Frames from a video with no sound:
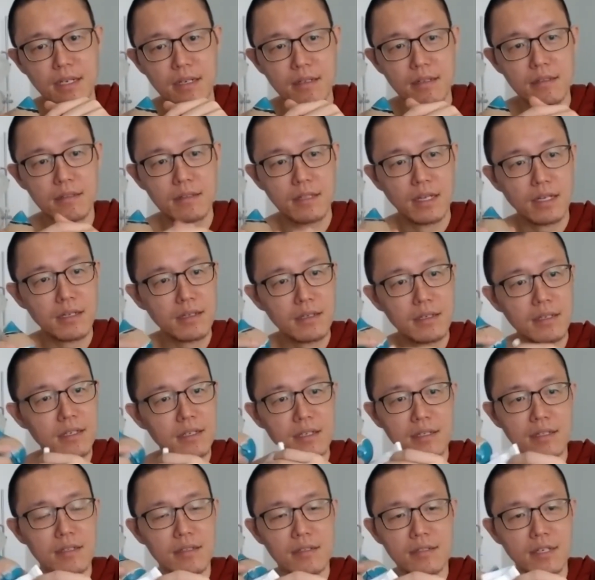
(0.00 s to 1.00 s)
then
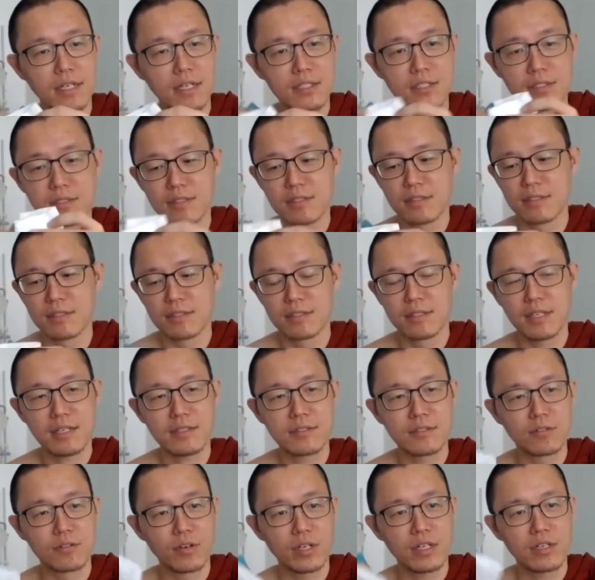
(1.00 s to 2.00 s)

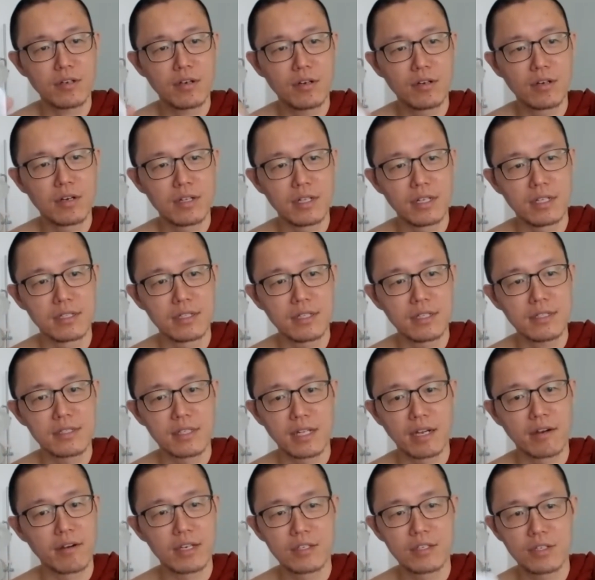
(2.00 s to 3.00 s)
just going in this
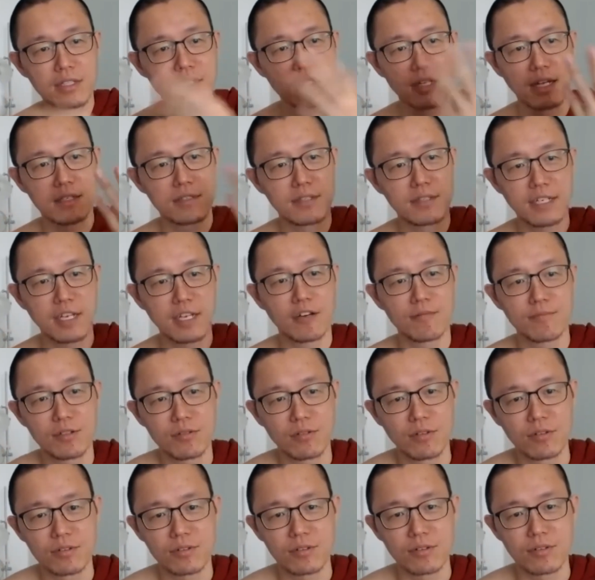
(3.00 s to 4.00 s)
direction doesn't help
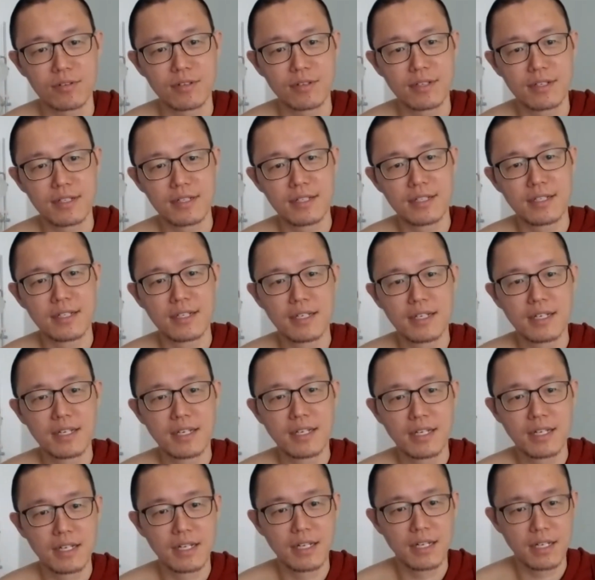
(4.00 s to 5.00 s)
you also.
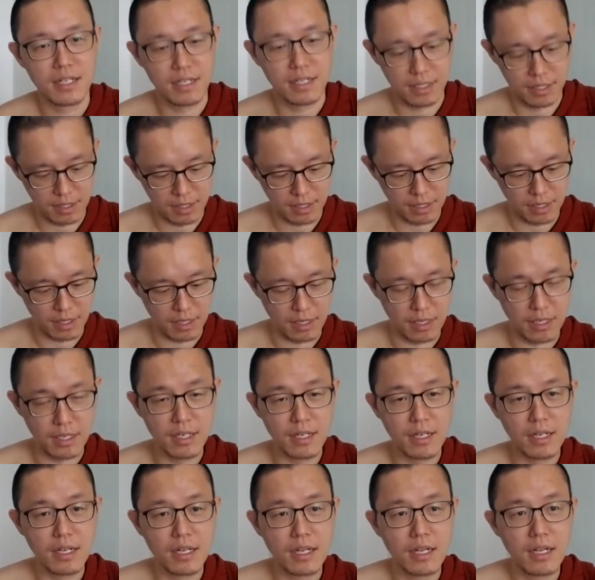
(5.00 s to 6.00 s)

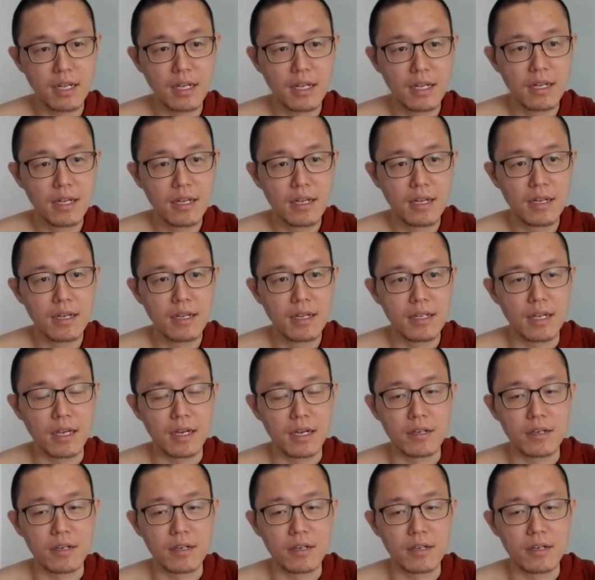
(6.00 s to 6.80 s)
Yeah.